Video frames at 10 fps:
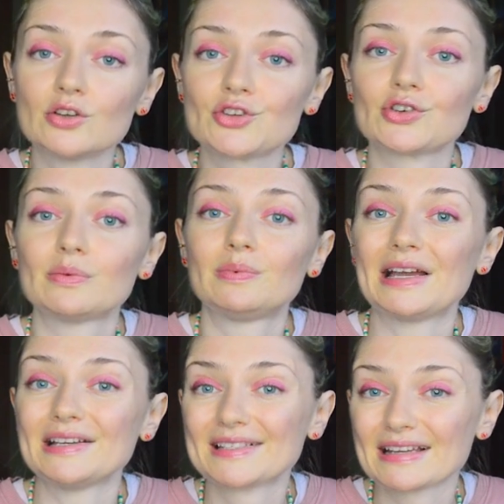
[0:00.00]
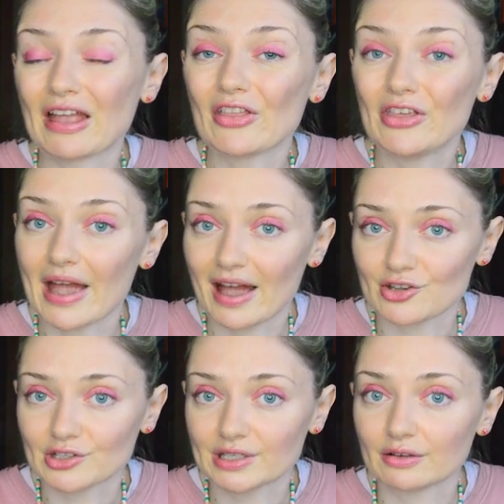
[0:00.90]
to replace the
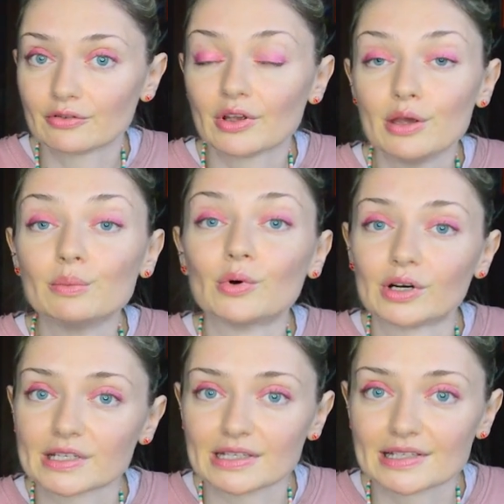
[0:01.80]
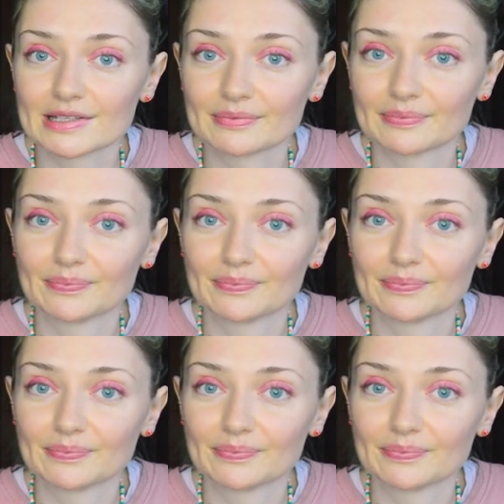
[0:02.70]
adjective important.